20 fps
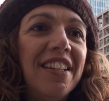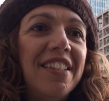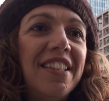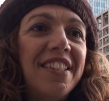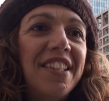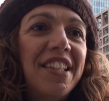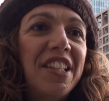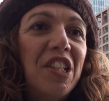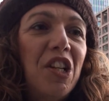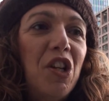She
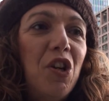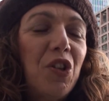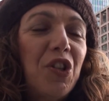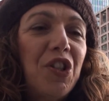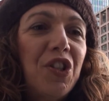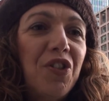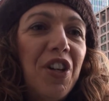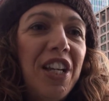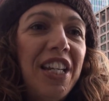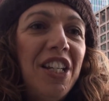just looks
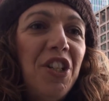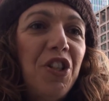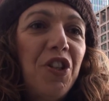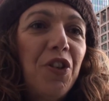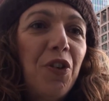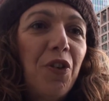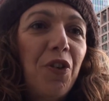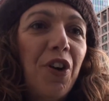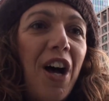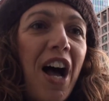straight into
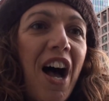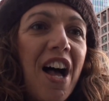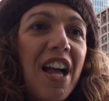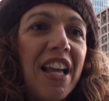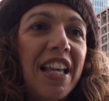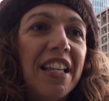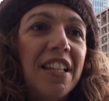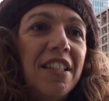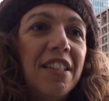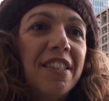your
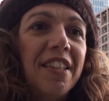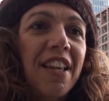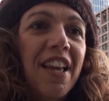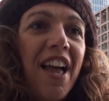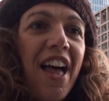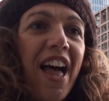eyes,